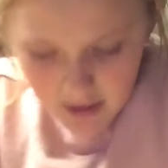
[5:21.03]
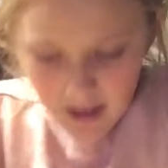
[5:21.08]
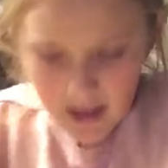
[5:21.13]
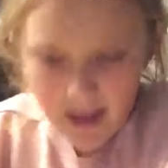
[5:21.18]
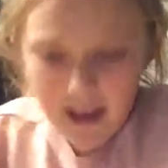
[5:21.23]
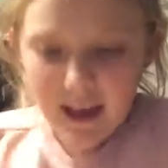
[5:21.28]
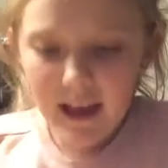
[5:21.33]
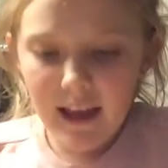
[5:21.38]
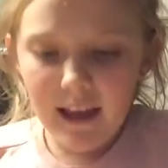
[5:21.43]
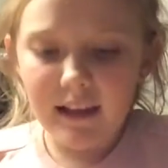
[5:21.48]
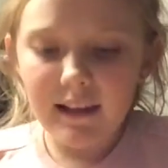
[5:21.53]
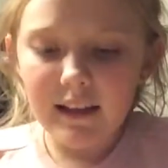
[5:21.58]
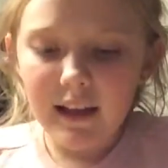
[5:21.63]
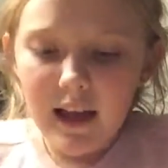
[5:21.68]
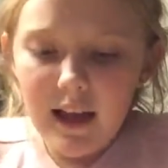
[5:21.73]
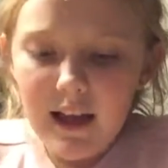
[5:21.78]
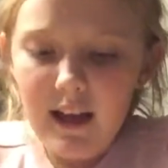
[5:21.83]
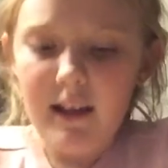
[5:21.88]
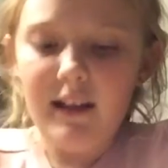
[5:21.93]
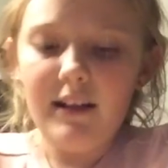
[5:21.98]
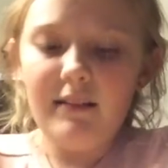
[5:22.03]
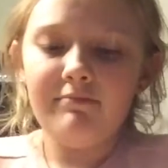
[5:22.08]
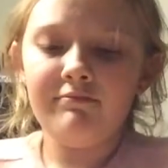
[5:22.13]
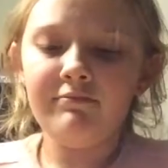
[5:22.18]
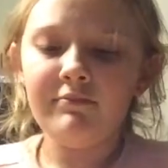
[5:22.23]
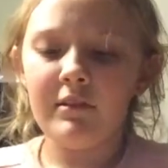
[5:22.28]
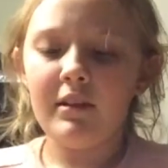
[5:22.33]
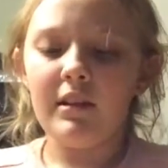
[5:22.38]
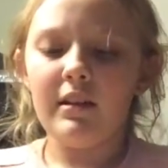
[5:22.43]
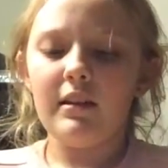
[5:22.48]
And
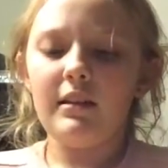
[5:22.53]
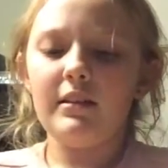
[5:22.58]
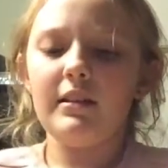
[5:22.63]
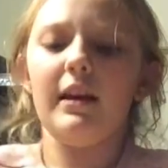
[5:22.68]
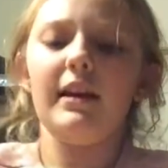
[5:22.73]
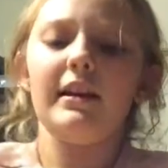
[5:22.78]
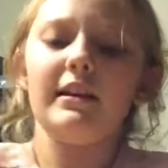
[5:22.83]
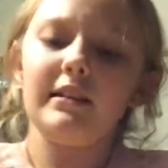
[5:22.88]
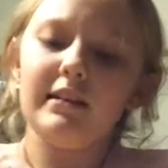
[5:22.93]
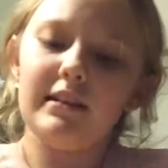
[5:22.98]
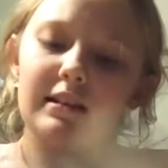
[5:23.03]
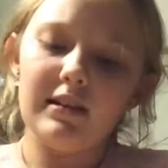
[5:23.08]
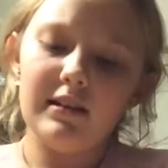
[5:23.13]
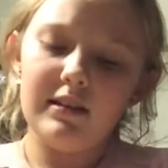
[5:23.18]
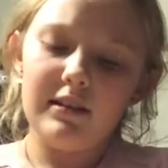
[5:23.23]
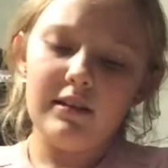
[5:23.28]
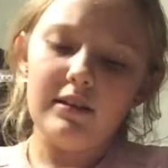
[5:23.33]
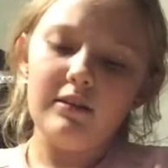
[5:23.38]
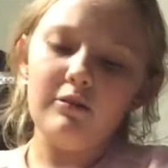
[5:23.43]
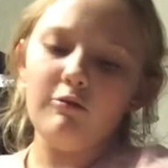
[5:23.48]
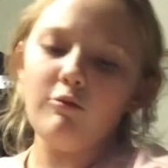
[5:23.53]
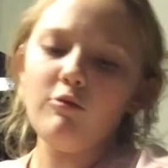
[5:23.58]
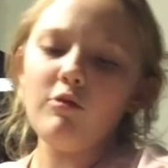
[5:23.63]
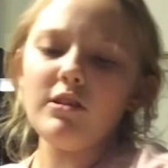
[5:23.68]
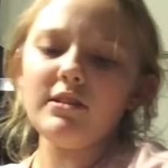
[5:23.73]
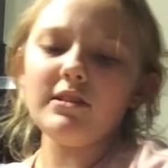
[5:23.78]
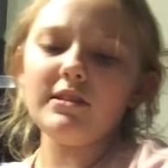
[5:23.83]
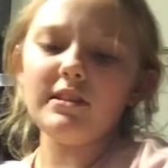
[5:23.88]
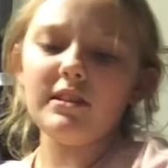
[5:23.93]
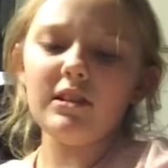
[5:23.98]
like
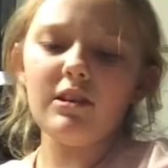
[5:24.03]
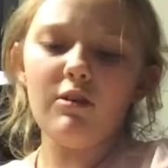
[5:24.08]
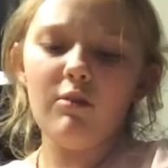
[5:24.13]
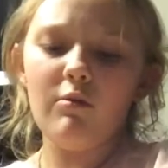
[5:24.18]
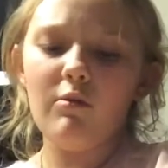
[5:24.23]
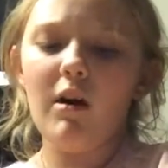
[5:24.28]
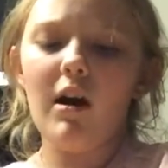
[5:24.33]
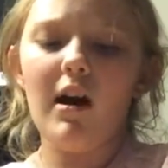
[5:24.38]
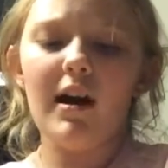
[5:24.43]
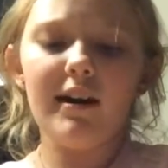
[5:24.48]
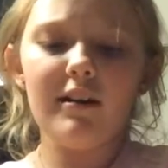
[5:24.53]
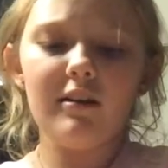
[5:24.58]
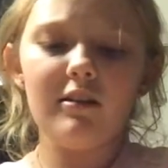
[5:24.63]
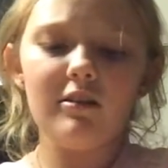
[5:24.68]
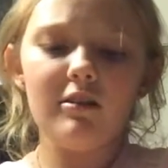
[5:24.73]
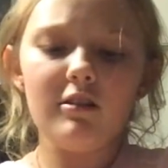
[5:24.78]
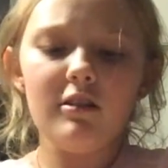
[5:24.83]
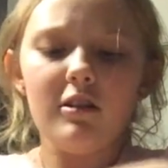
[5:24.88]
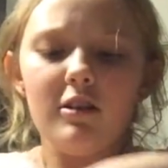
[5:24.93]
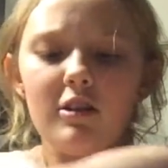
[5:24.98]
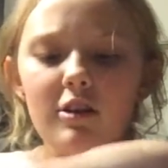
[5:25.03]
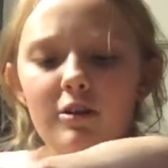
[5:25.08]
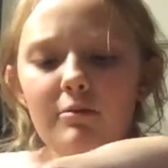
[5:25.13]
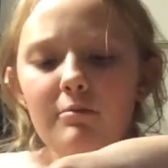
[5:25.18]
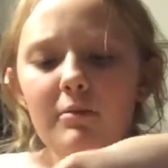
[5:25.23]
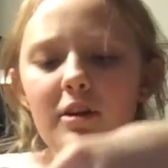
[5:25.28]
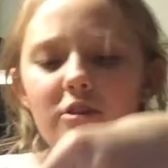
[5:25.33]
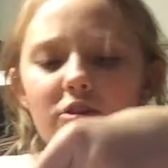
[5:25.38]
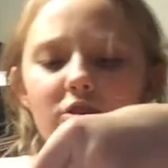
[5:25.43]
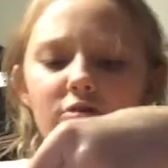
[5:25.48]
once in a while, you
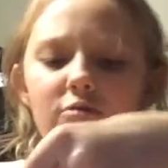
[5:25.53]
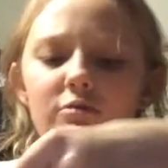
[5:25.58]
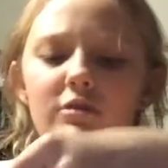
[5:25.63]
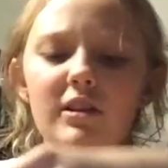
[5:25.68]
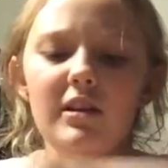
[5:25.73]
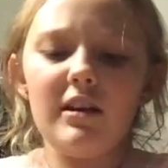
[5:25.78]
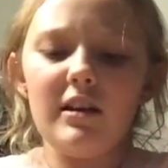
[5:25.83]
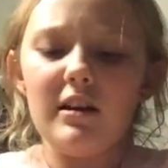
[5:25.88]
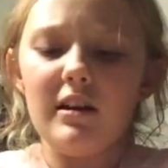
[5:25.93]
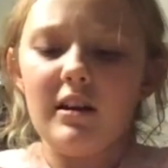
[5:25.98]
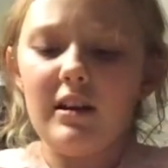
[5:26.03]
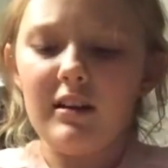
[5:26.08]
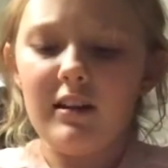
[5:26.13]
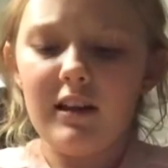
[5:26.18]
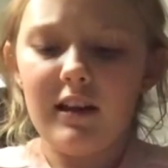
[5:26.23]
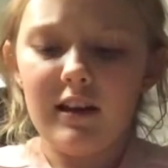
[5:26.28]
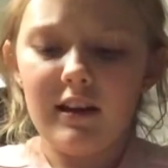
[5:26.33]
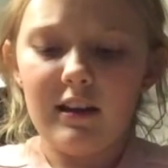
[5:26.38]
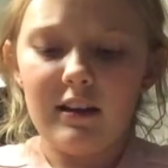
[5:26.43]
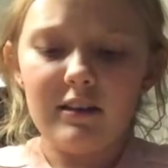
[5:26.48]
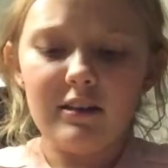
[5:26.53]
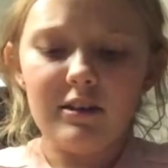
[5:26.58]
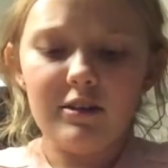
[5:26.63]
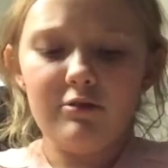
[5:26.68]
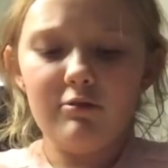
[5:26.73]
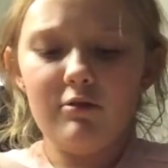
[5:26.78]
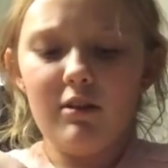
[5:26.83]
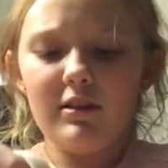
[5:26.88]
might just wanna to